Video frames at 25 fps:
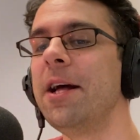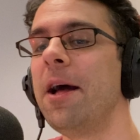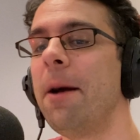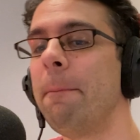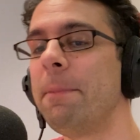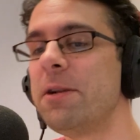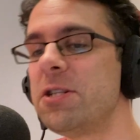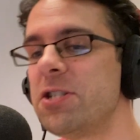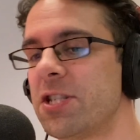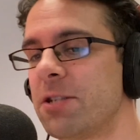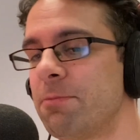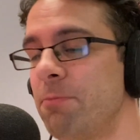
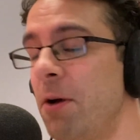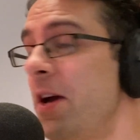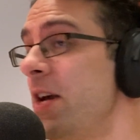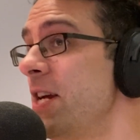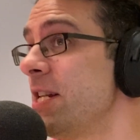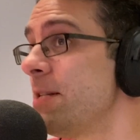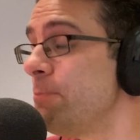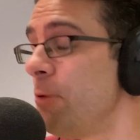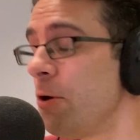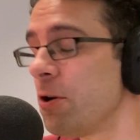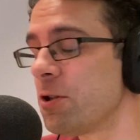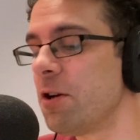But despite
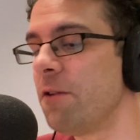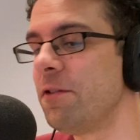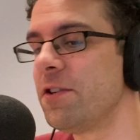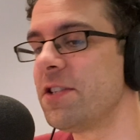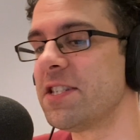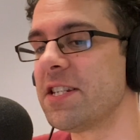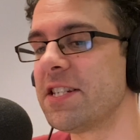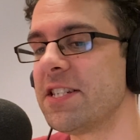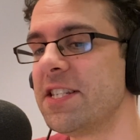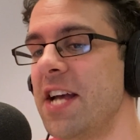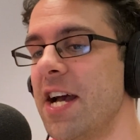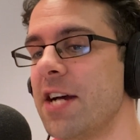its box office
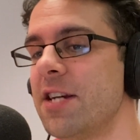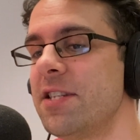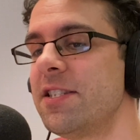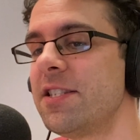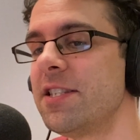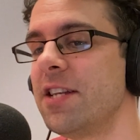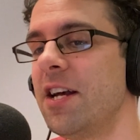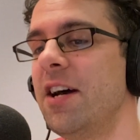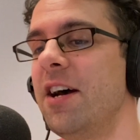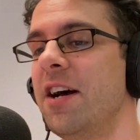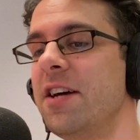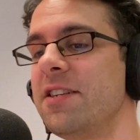
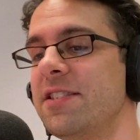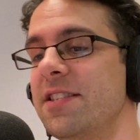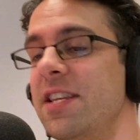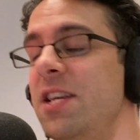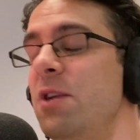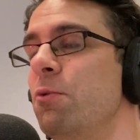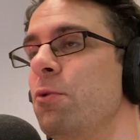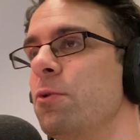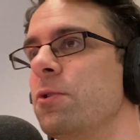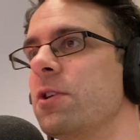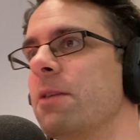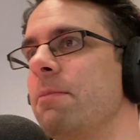success, a
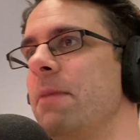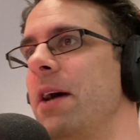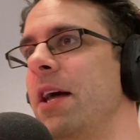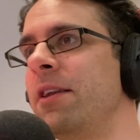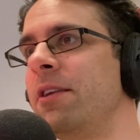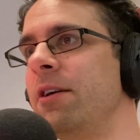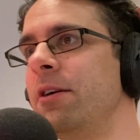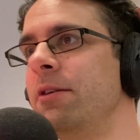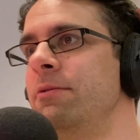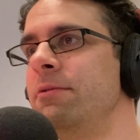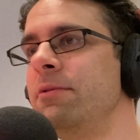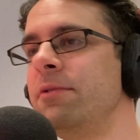sequel to
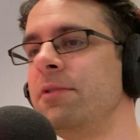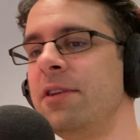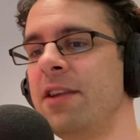Commando